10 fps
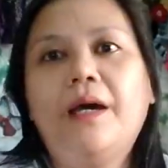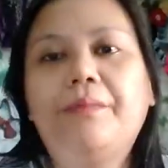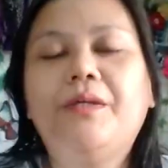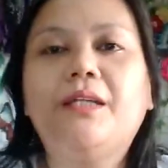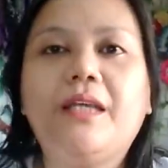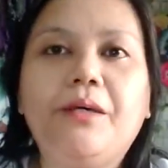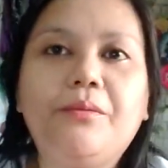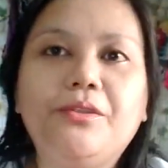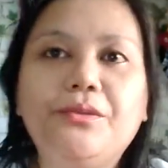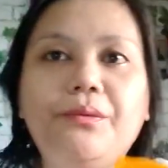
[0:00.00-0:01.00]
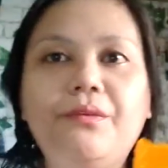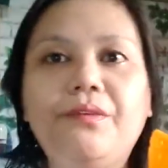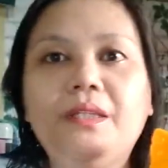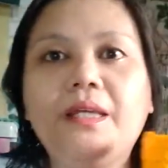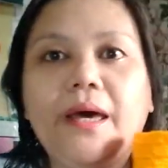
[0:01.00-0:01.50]
I'm not able to weave
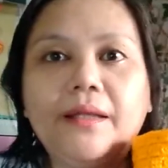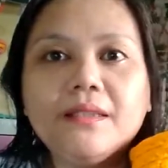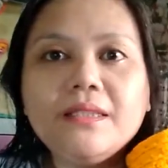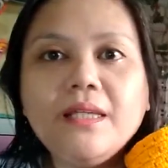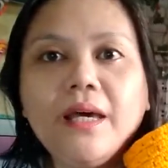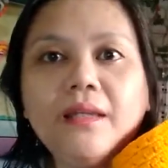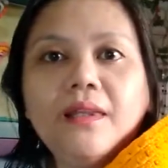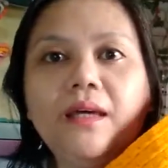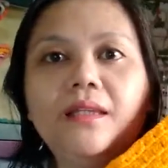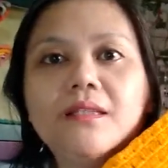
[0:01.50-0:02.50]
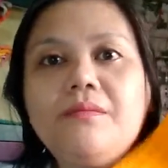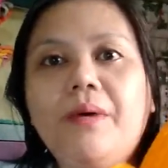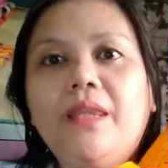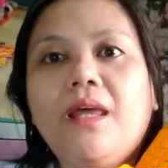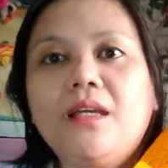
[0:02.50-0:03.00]
in the ends yet. That is
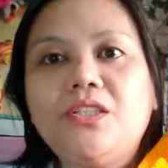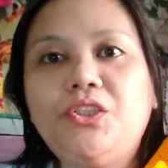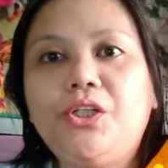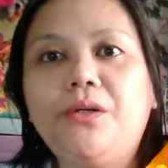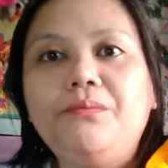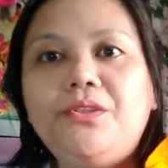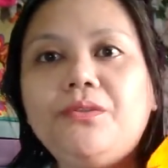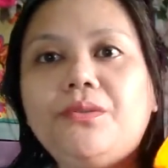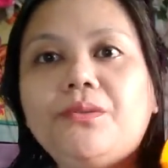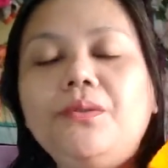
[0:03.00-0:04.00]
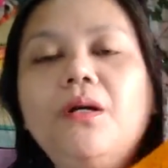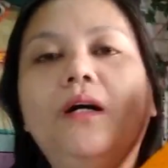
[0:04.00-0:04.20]
my next job to do.